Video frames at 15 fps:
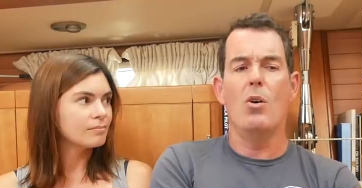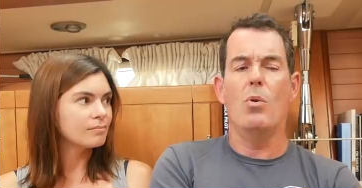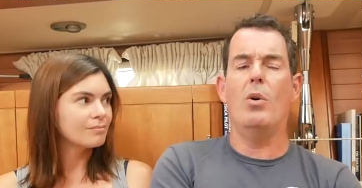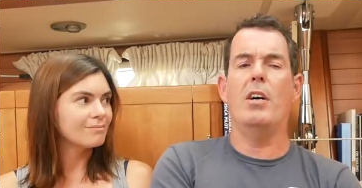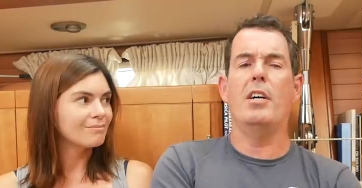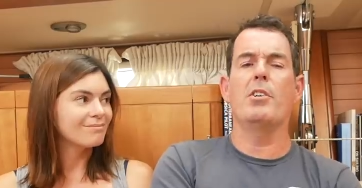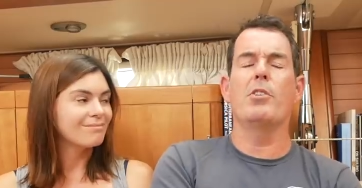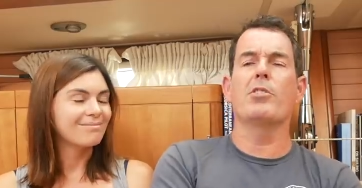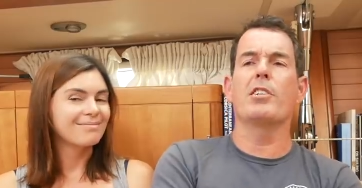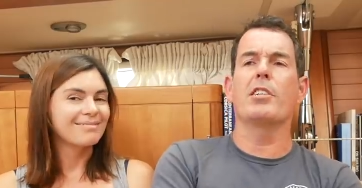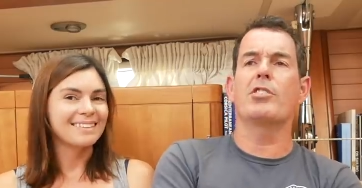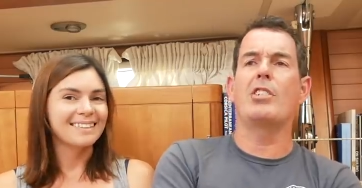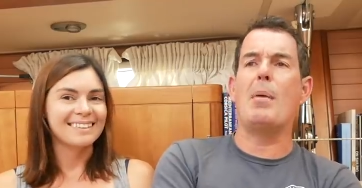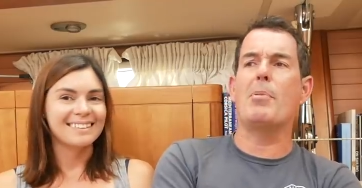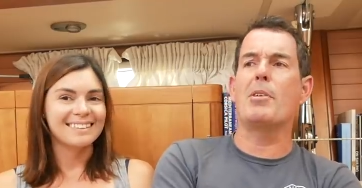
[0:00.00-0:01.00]
Speaker 1: "Why aren't you using a
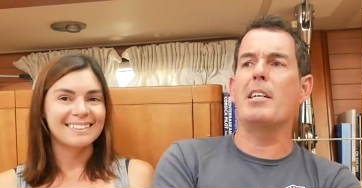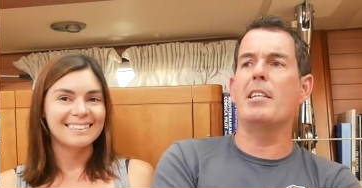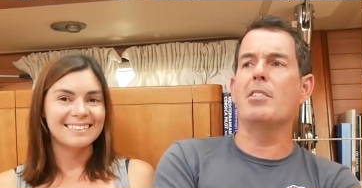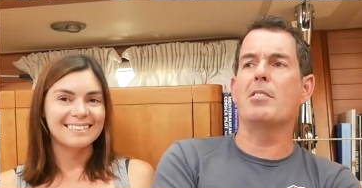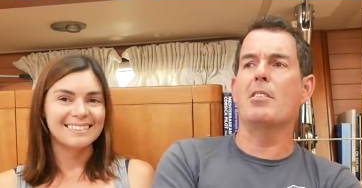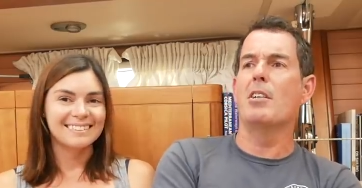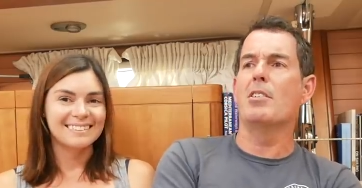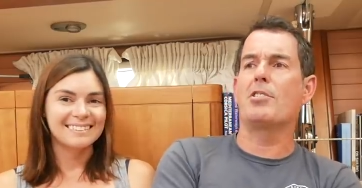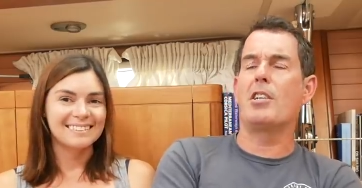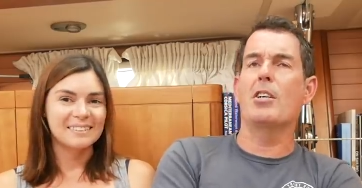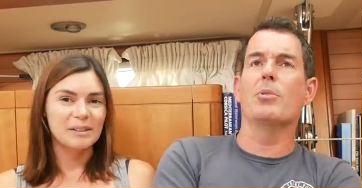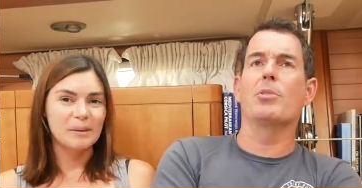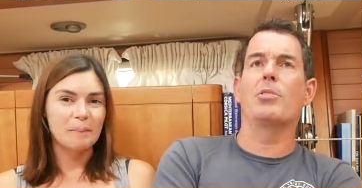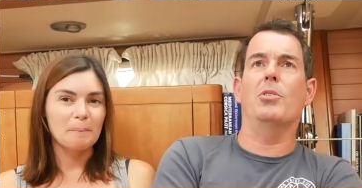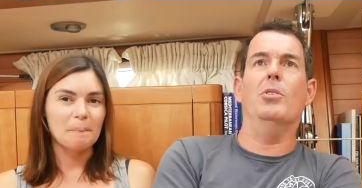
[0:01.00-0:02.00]
Japanese skill
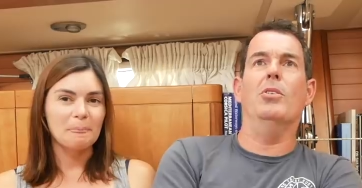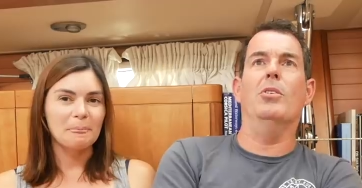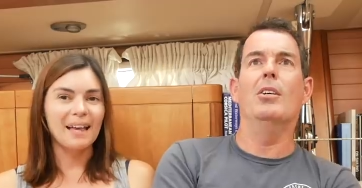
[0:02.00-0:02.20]
saw?"